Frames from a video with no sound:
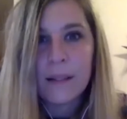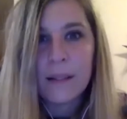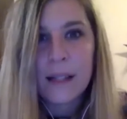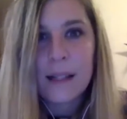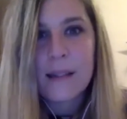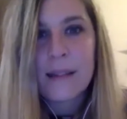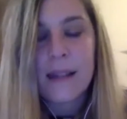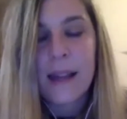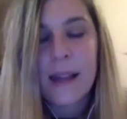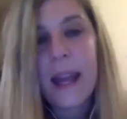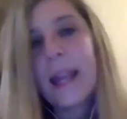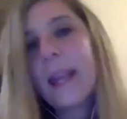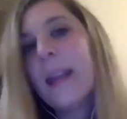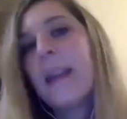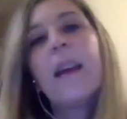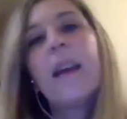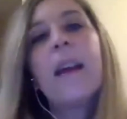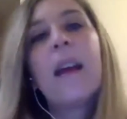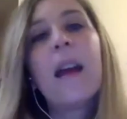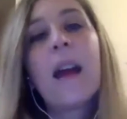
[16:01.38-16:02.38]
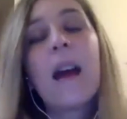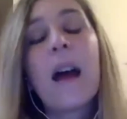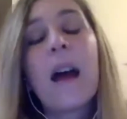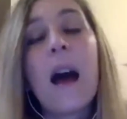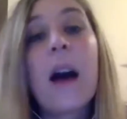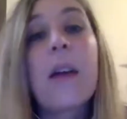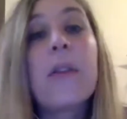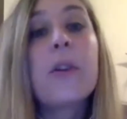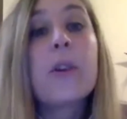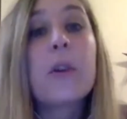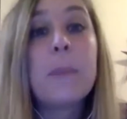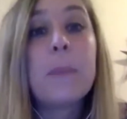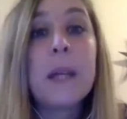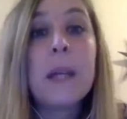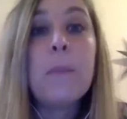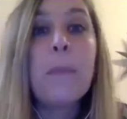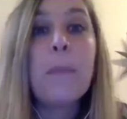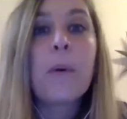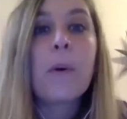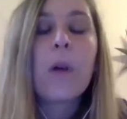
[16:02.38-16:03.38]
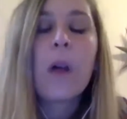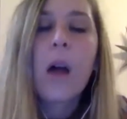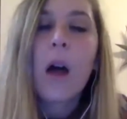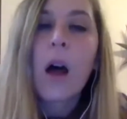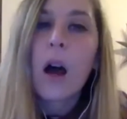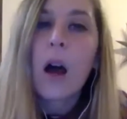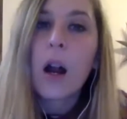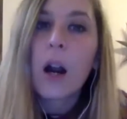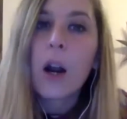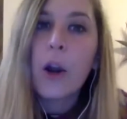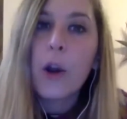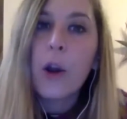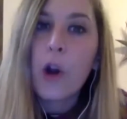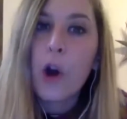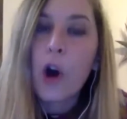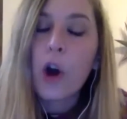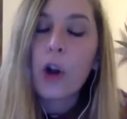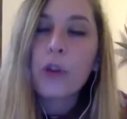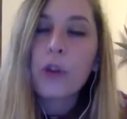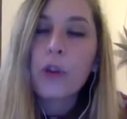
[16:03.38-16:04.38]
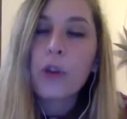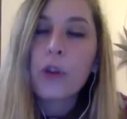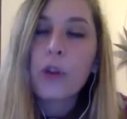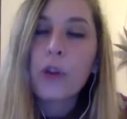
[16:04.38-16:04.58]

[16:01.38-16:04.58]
let's say, other people are not